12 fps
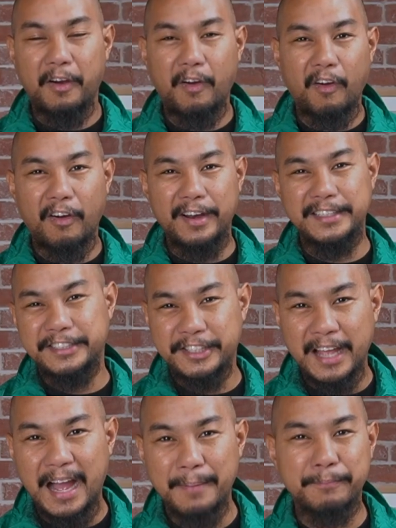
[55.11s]
orange
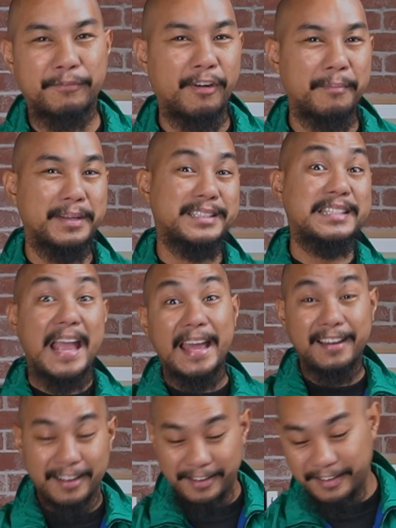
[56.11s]
top from a
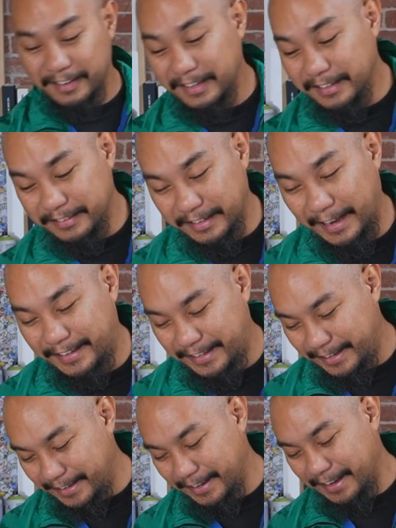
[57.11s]
standard
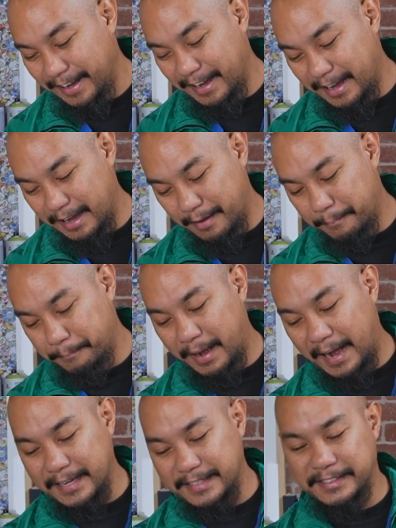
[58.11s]
Nike
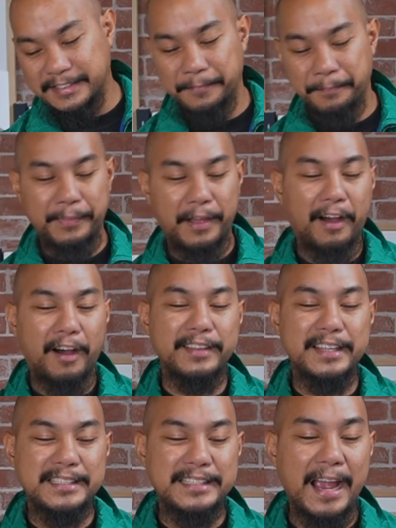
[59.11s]
box. Now on
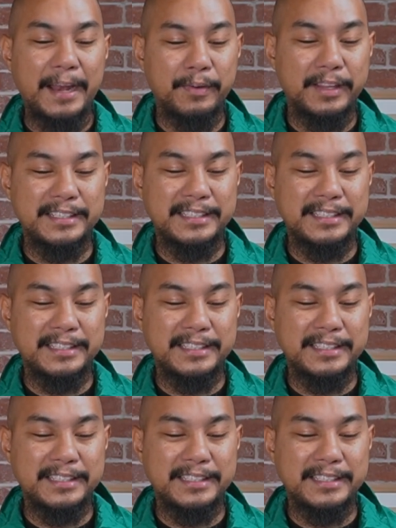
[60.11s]
this side where the